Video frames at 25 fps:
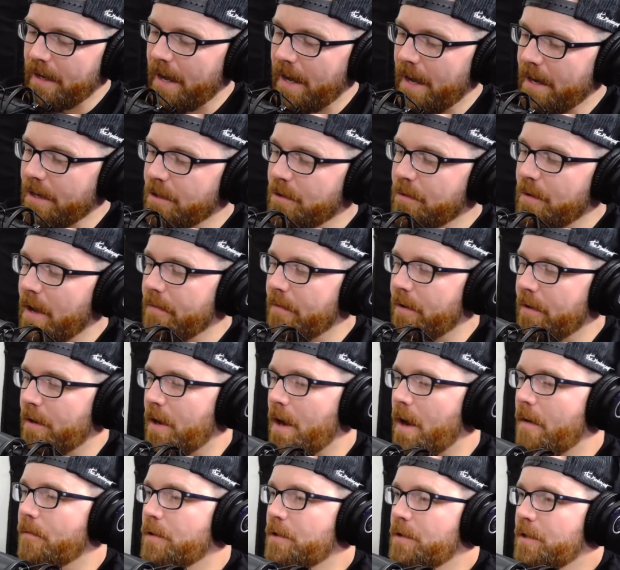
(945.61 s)
How do you have a
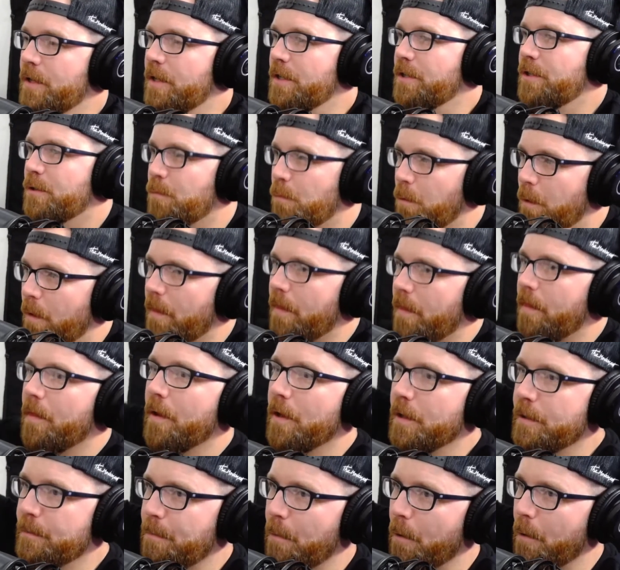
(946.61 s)
conversation with
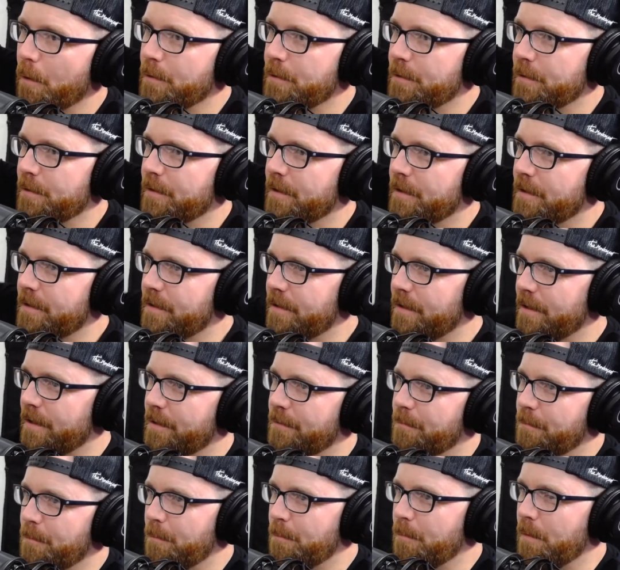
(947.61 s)
this person that's
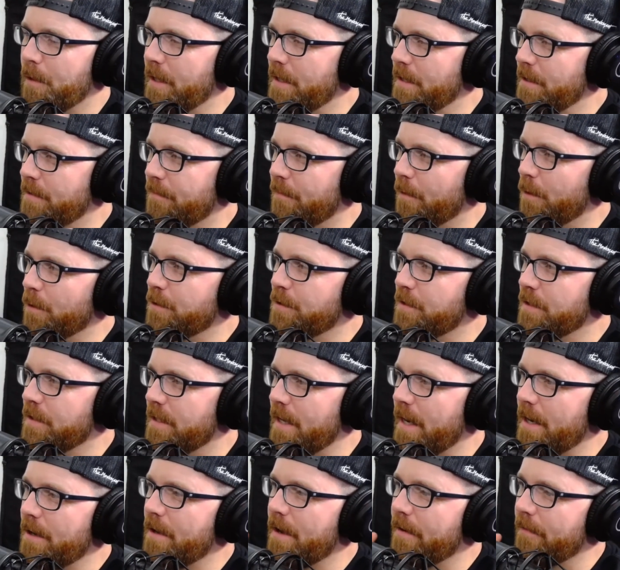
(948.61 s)
this place versus
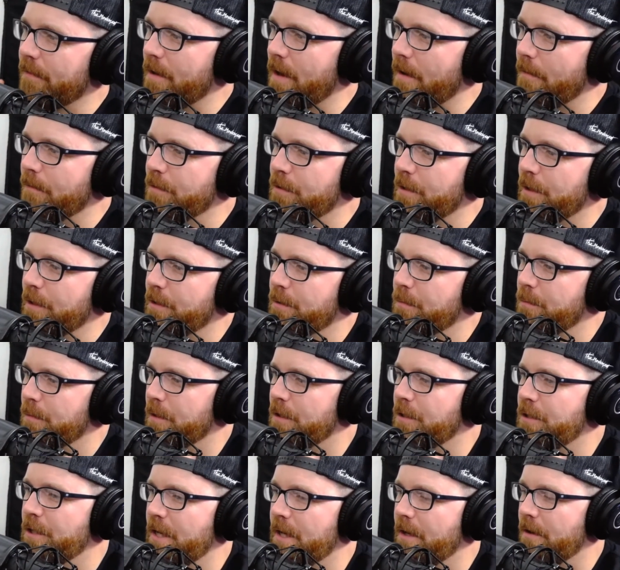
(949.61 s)
how do you have a conversation with
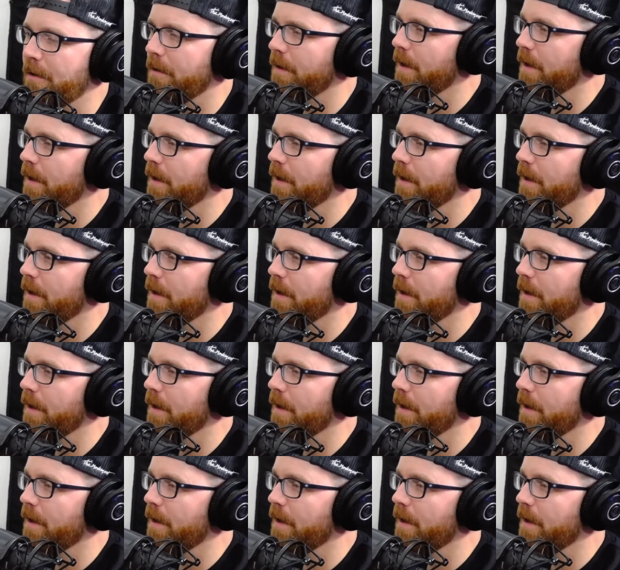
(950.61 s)
the janitor?